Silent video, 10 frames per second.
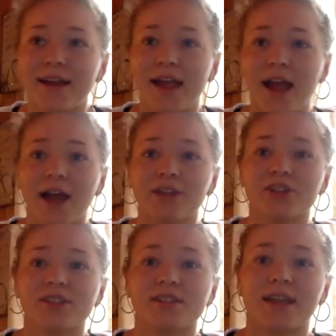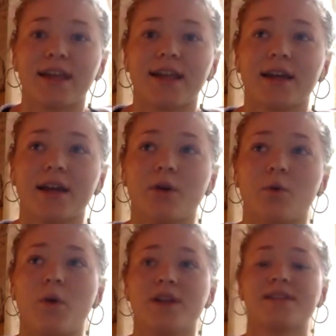I just like,
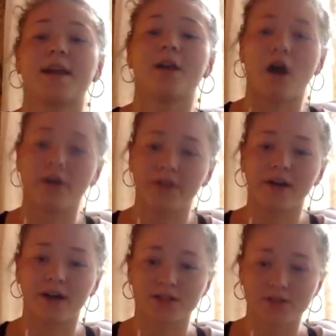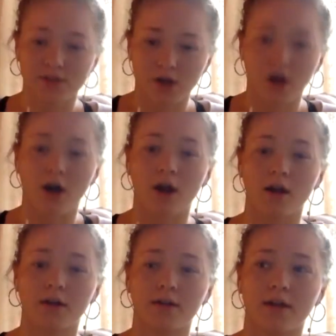once I got there, I
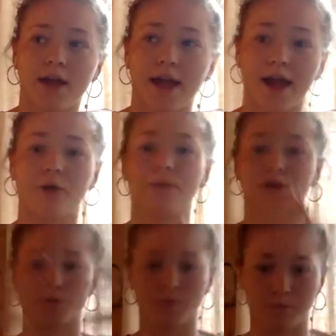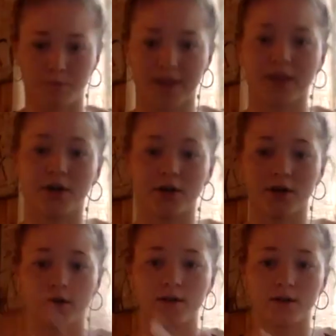saw how much
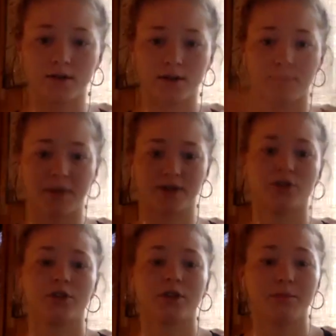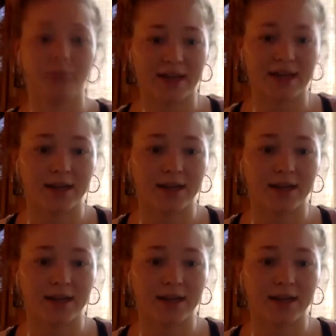bigger the picture could be.